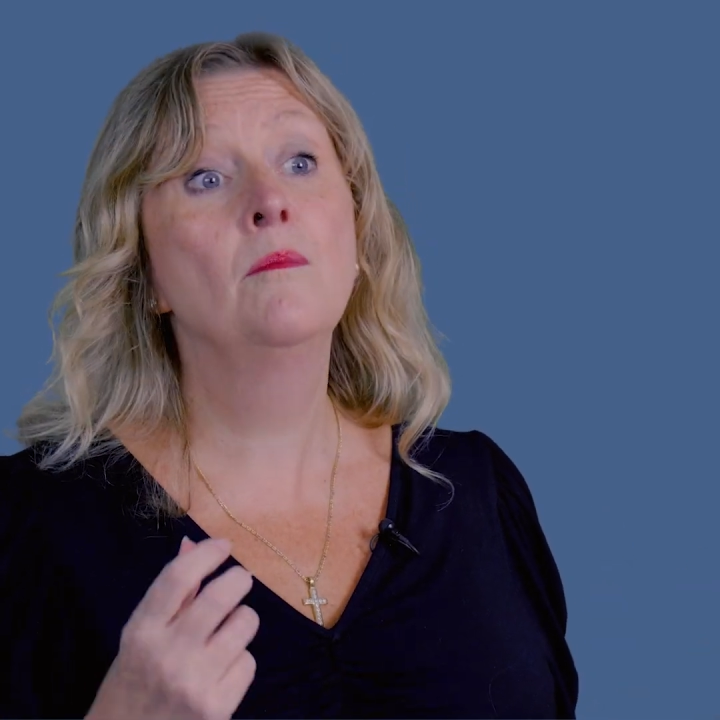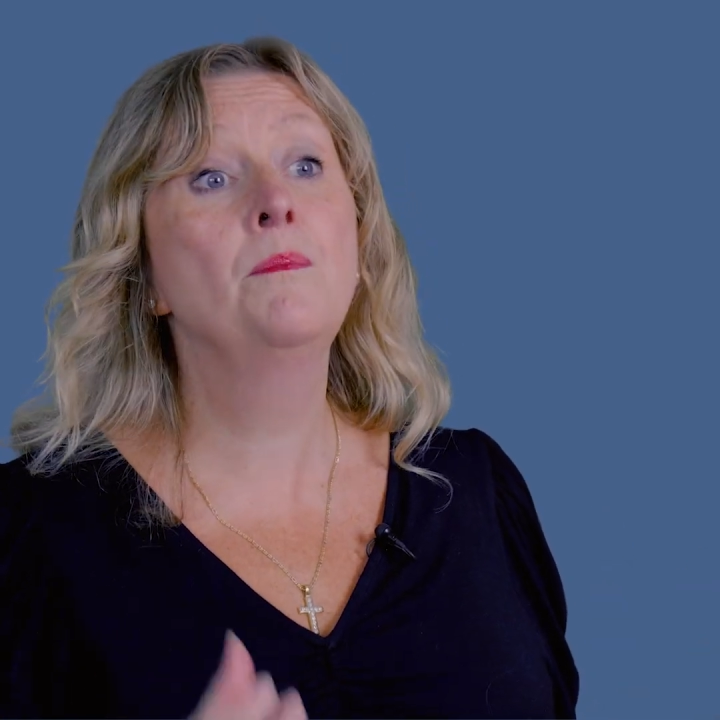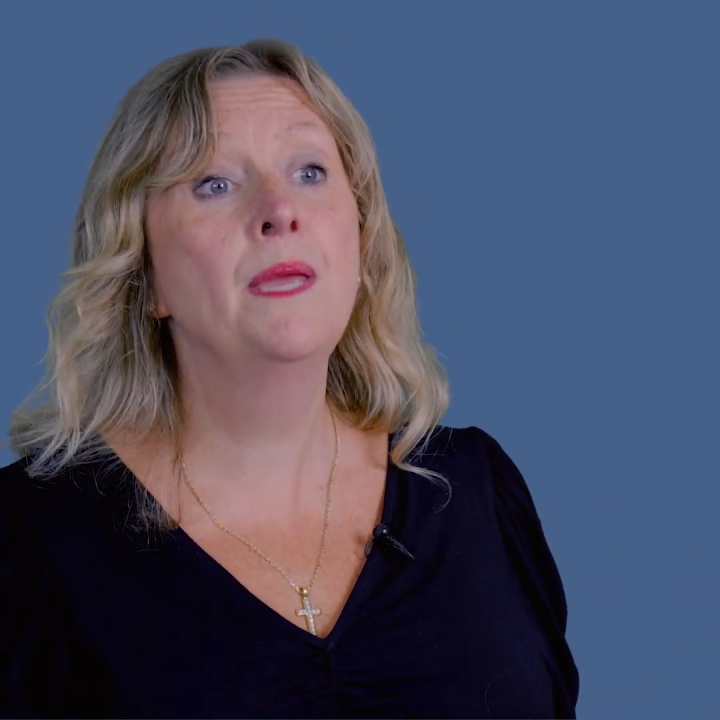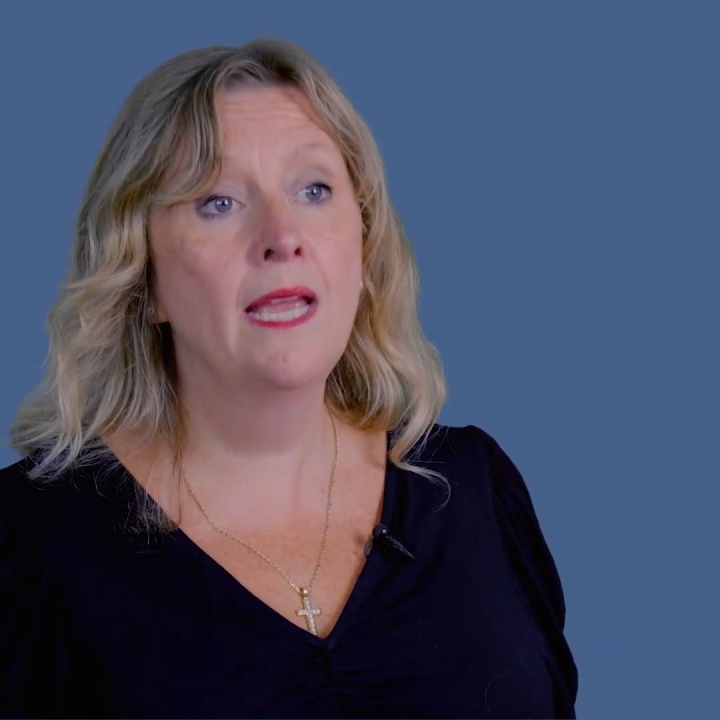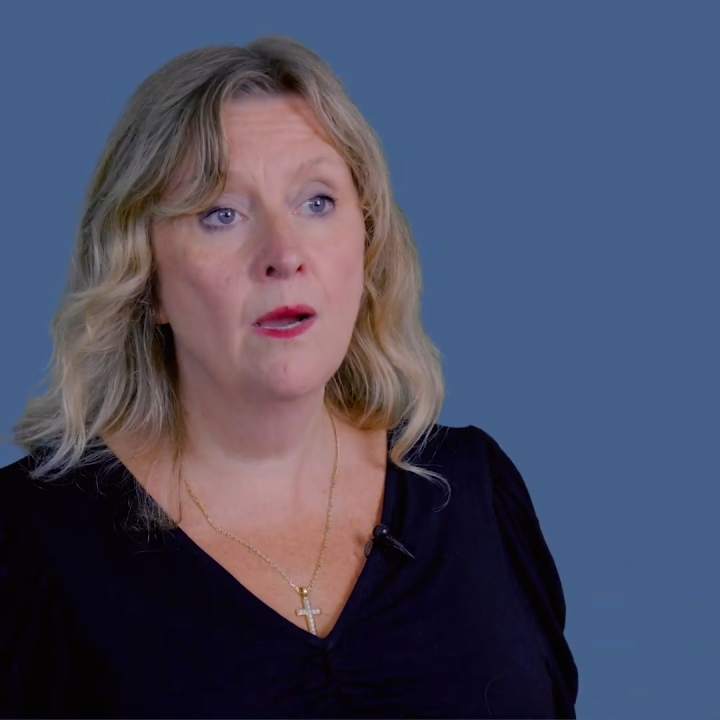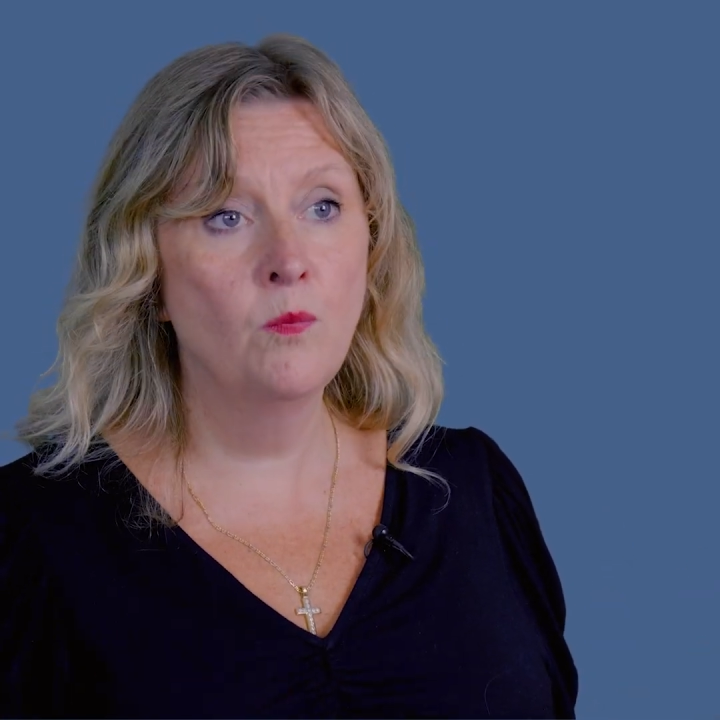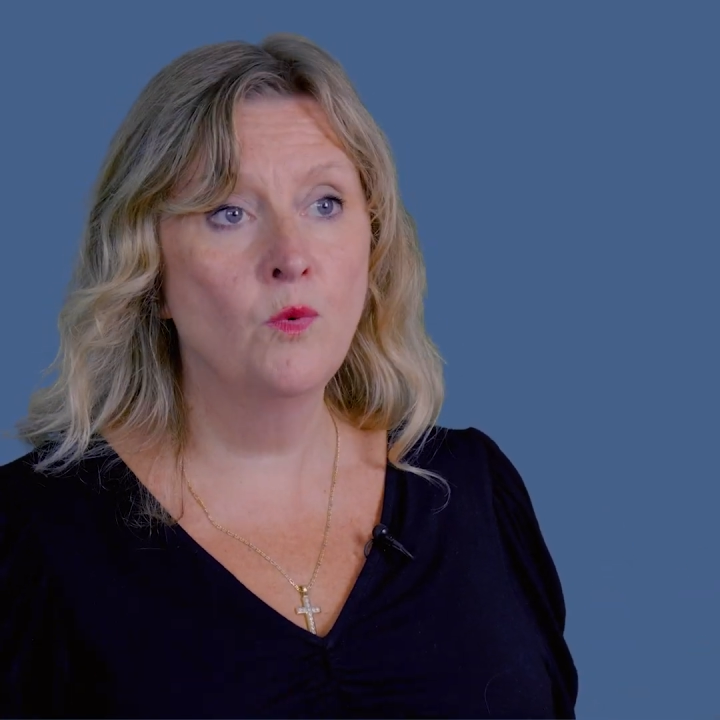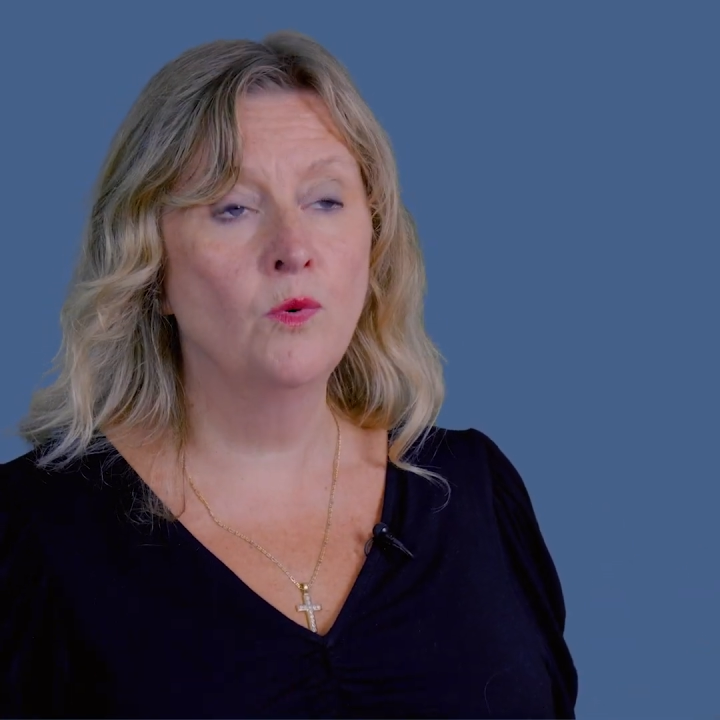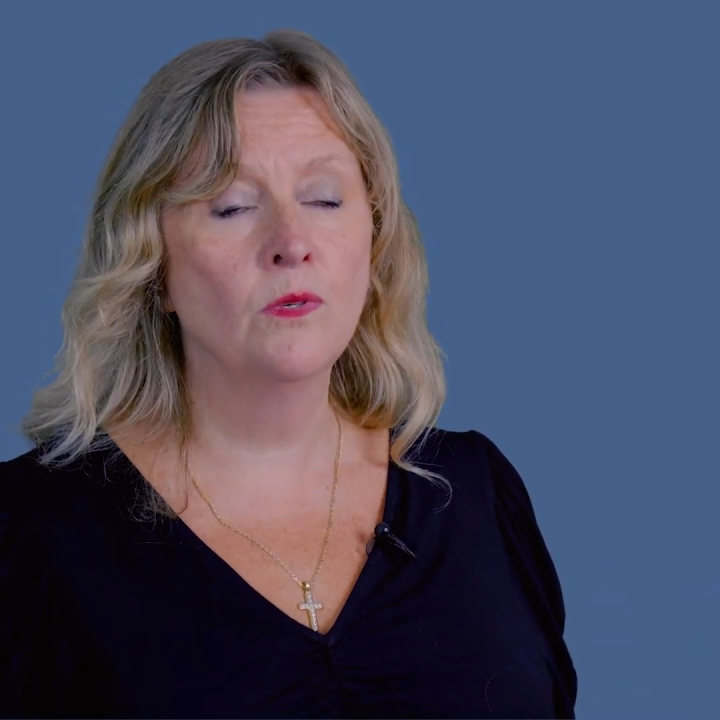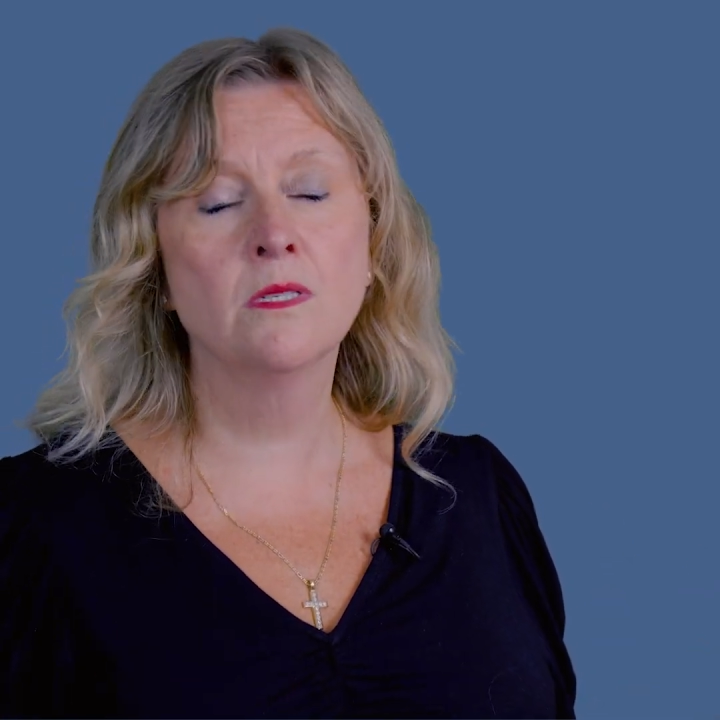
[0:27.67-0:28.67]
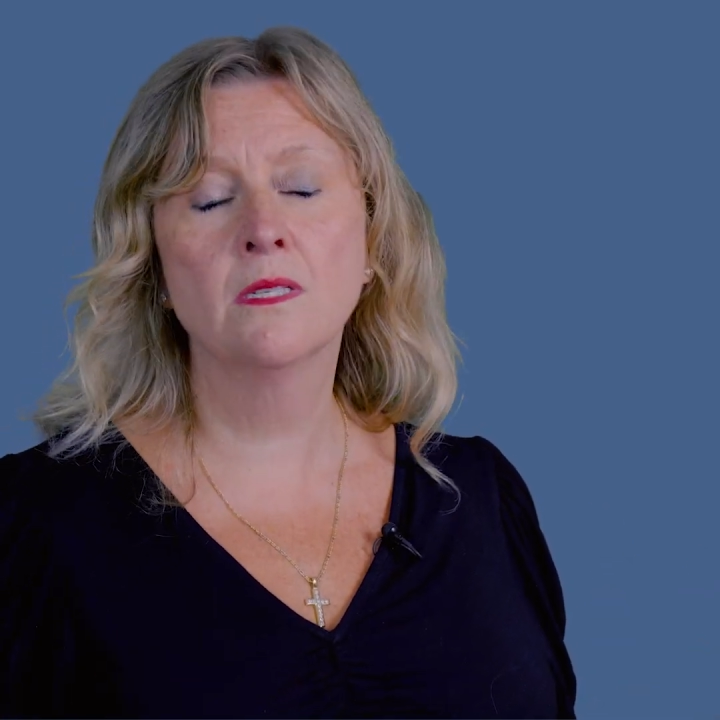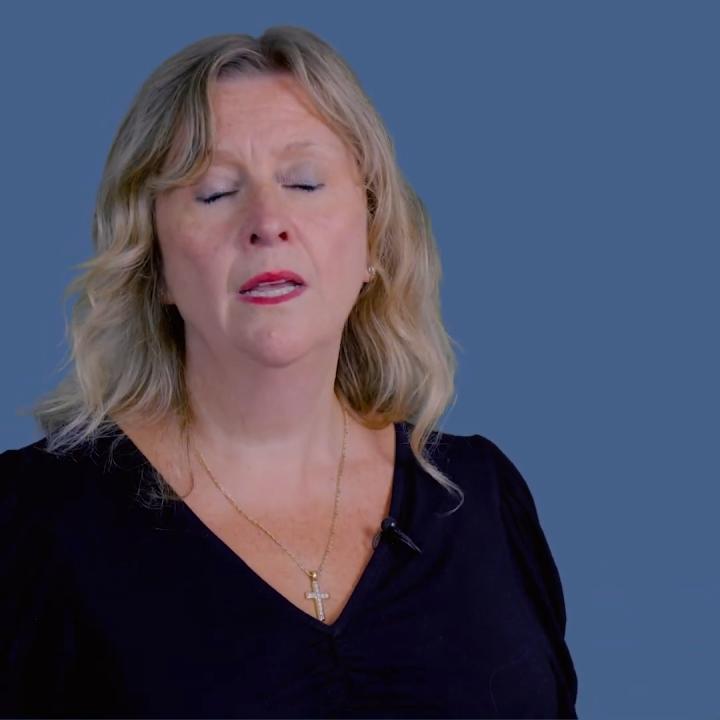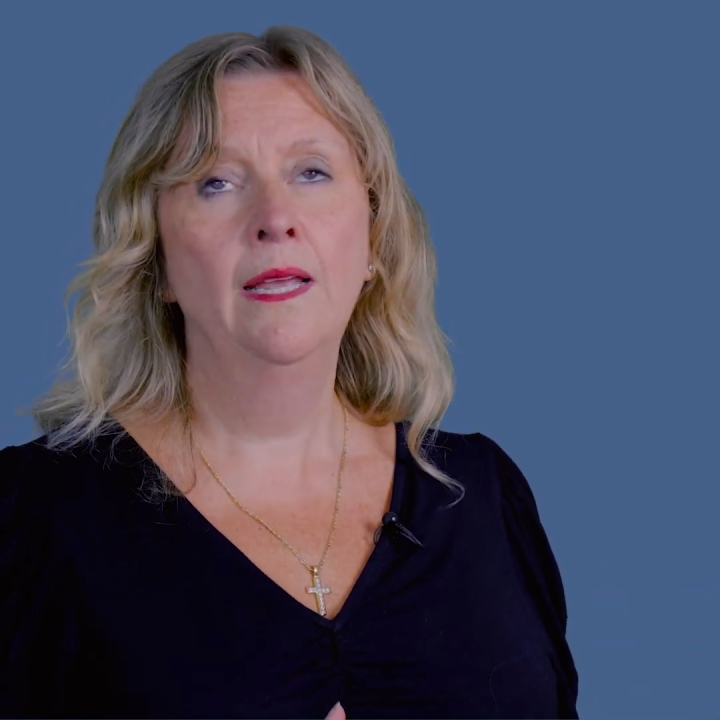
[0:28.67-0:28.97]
bigger wounds.